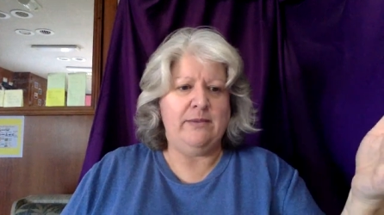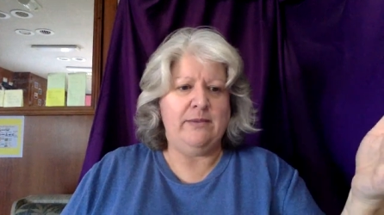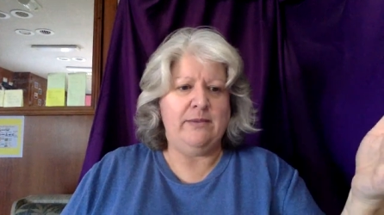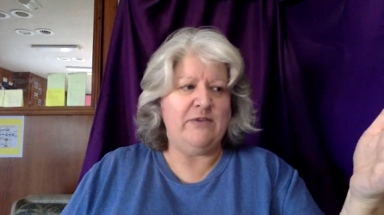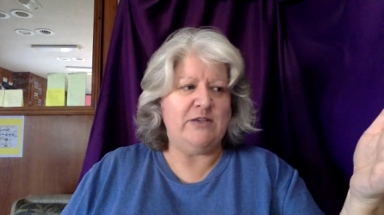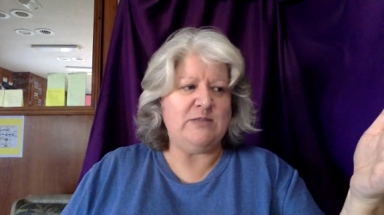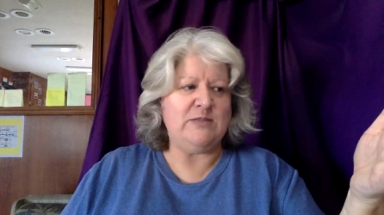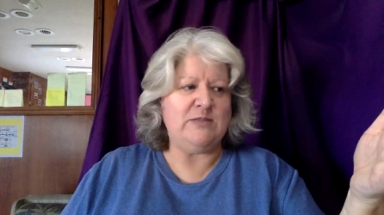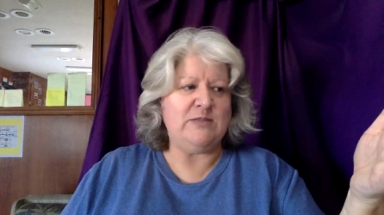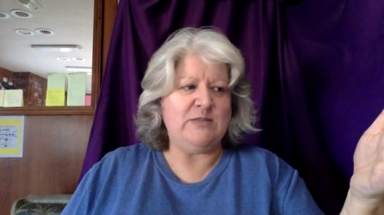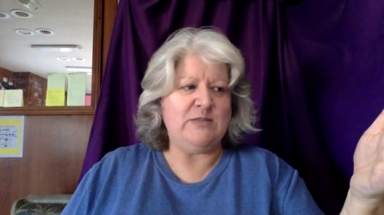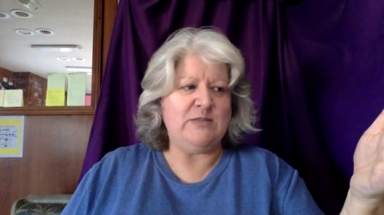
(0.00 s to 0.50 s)

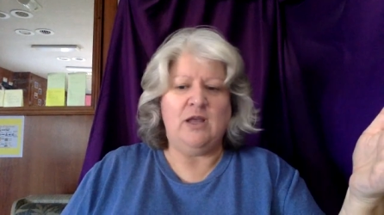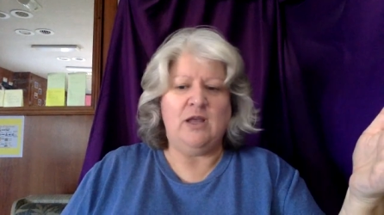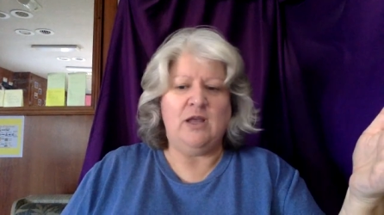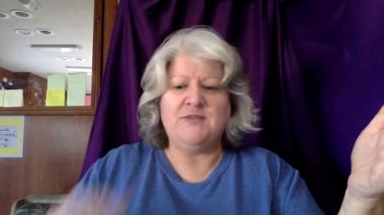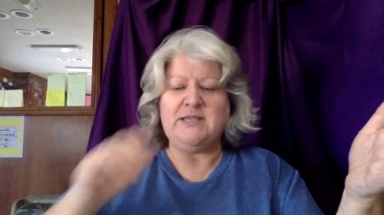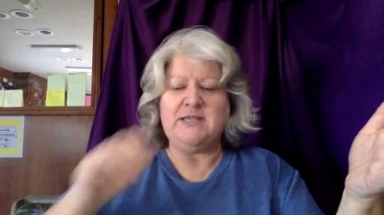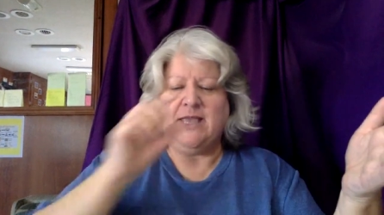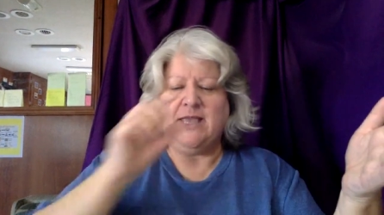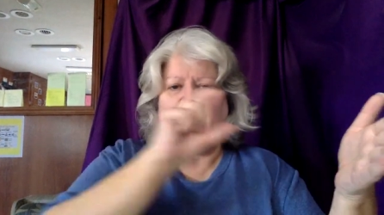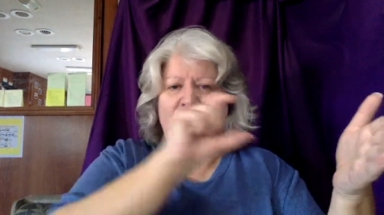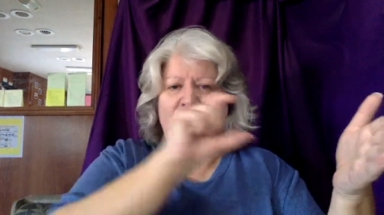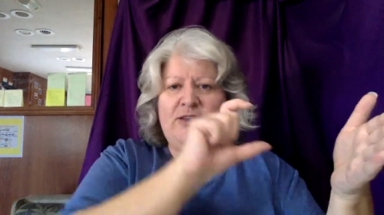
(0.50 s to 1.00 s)
Facebook Lives,
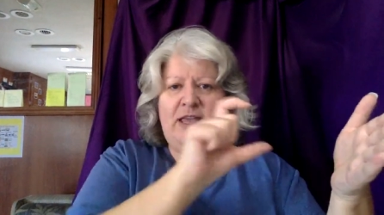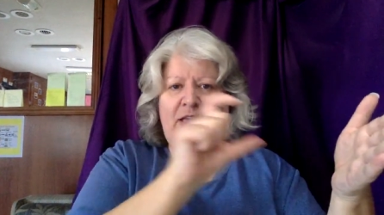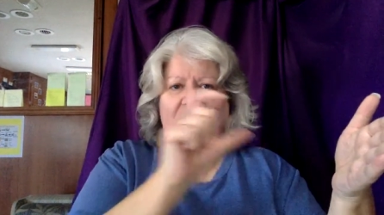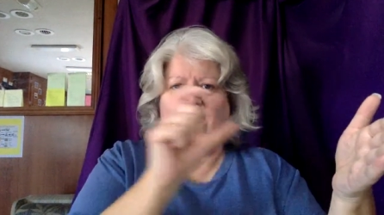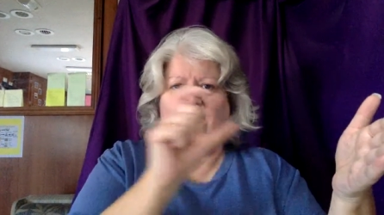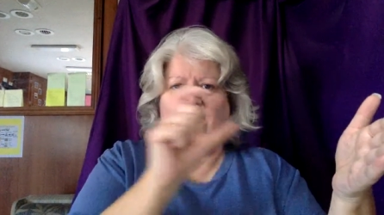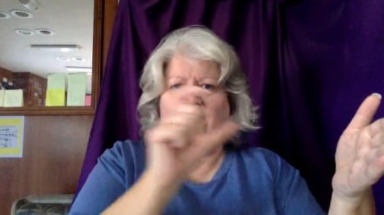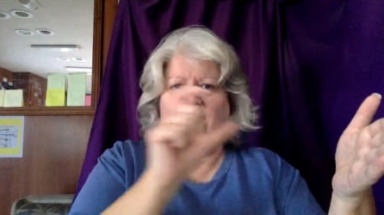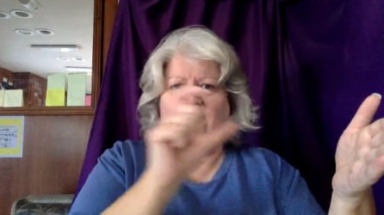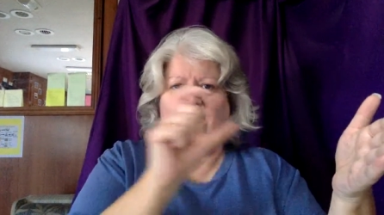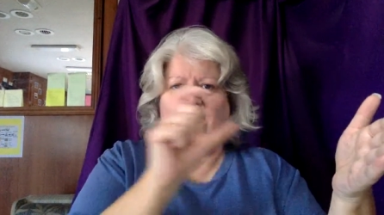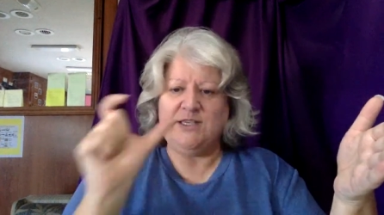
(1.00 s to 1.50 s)
they have to have
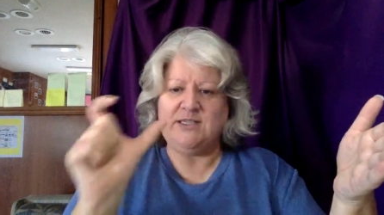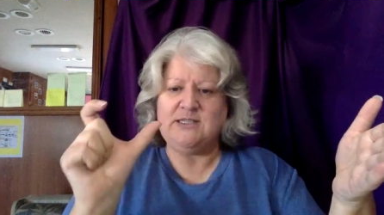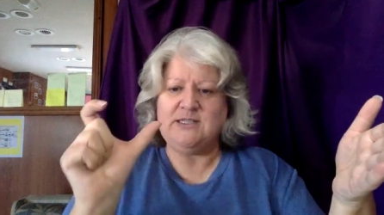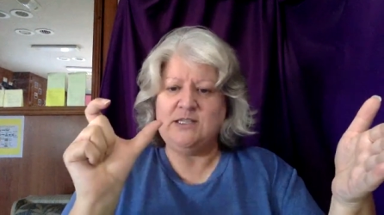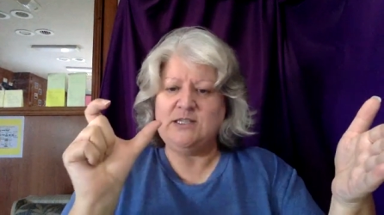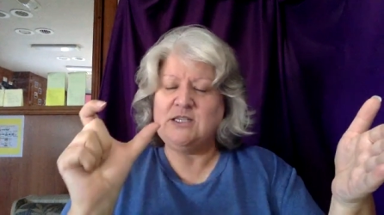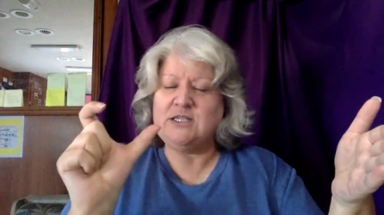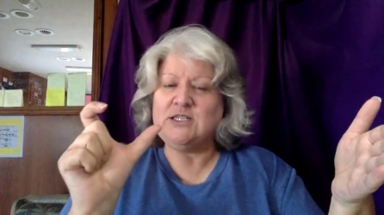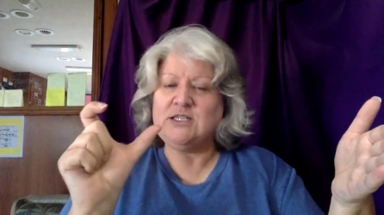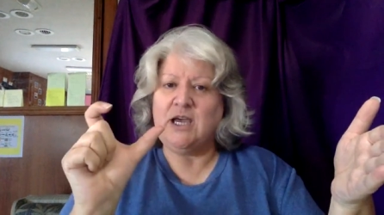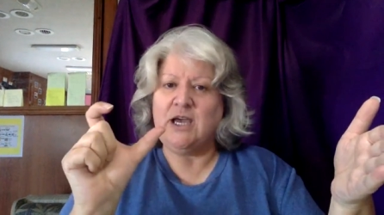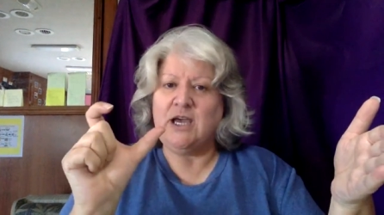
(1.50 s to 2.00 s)
this in
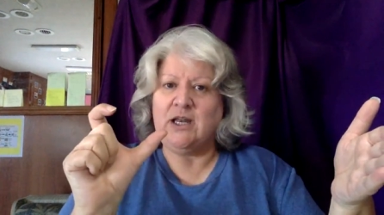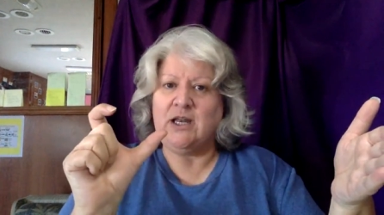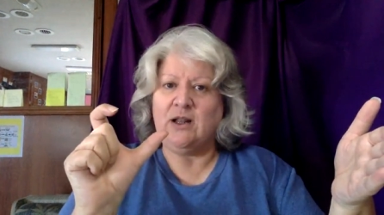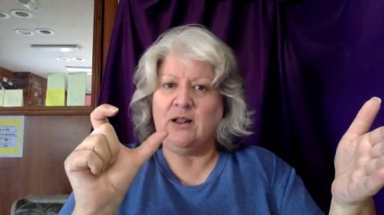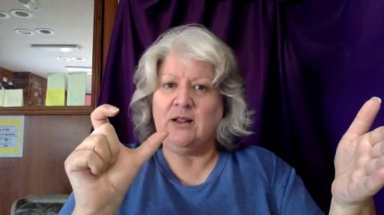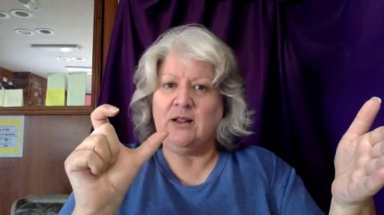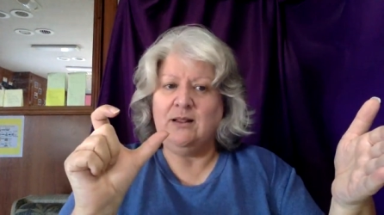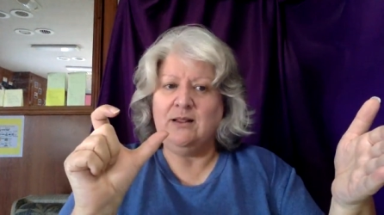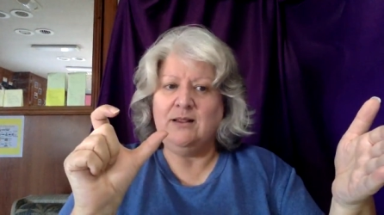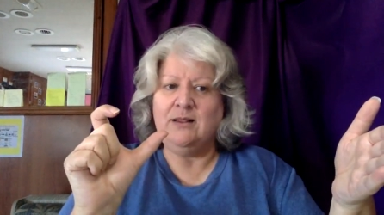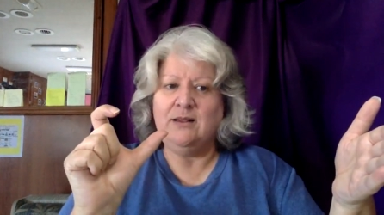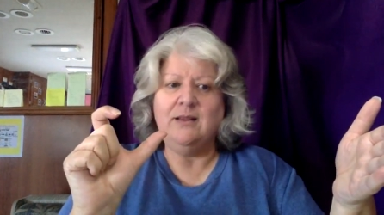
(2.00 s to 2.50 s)
the
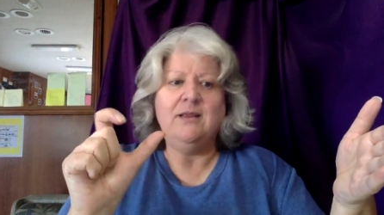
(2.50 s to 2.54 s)
title,